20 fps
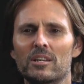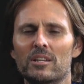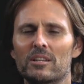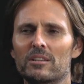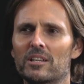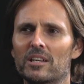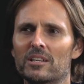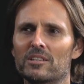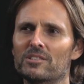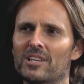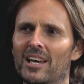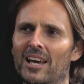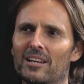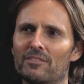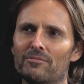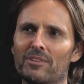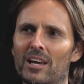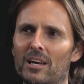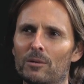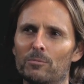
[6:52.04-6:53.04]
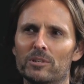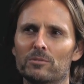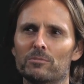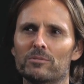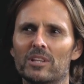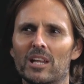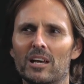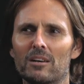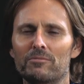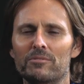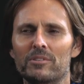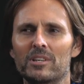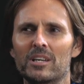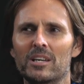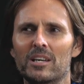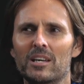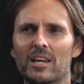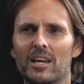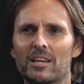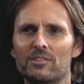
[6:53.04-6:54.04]
That is out of harmony with love.
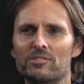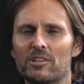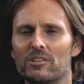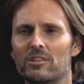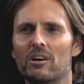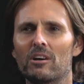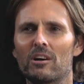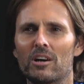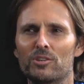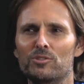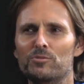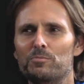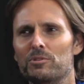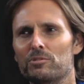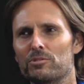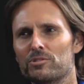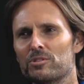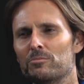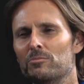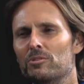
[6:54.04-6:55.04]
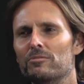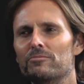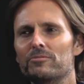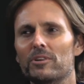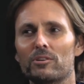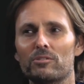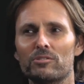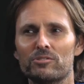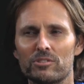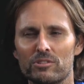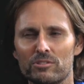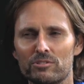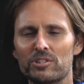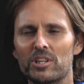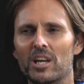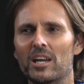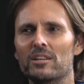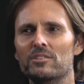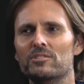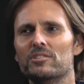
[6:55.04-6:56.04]
And so the higher spirits are more focused on
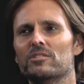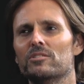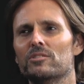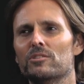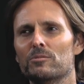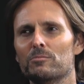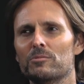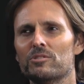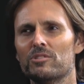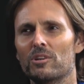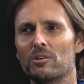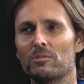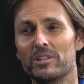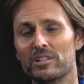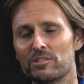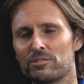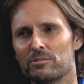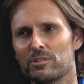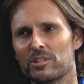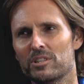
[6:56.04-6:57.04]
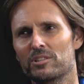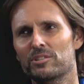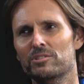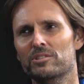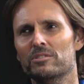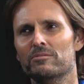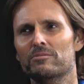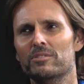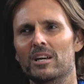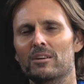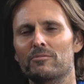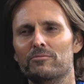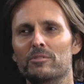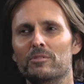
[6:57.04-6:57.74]
changing the human soul into a condition of love